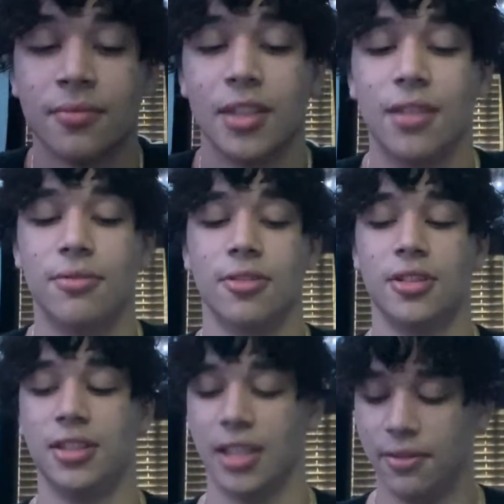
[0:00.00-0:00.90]
I've worn
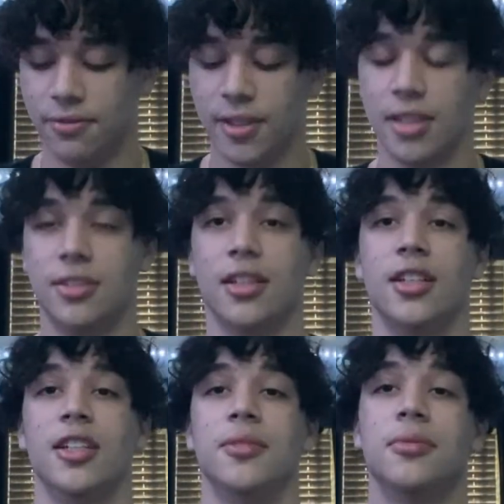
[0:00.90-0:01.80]
these like five
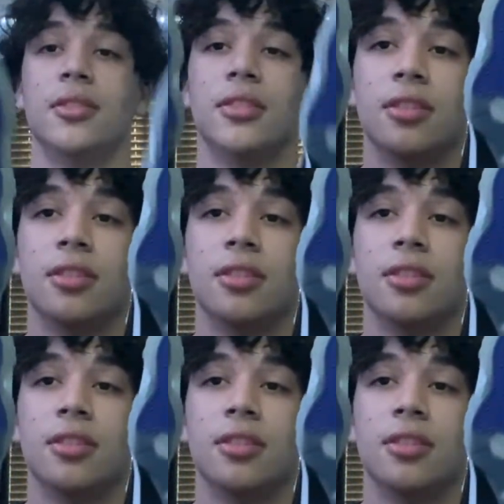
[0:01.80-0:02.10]
times.